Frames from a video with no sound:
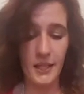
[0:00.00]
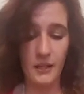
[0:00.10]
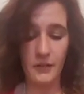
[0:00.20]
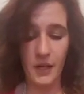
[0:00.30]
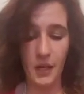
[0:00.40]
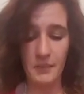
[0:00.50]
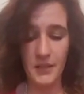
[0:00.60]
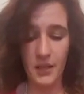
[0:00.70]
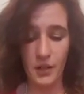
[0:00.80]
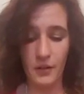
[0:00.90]
of Cups
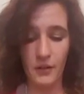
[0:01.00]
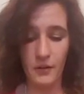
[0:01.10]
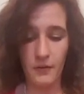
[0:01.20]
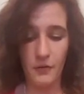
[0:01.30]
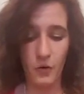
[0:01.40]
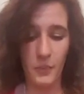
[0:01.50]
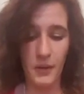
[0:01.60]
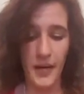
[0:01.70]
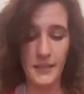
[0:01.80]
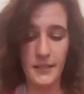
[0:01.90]
here for
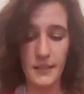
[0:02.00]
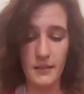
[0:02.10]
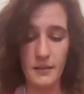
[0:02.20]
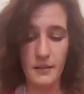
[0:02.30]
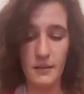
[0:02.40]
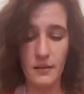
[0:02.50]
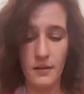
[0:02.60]
Pisces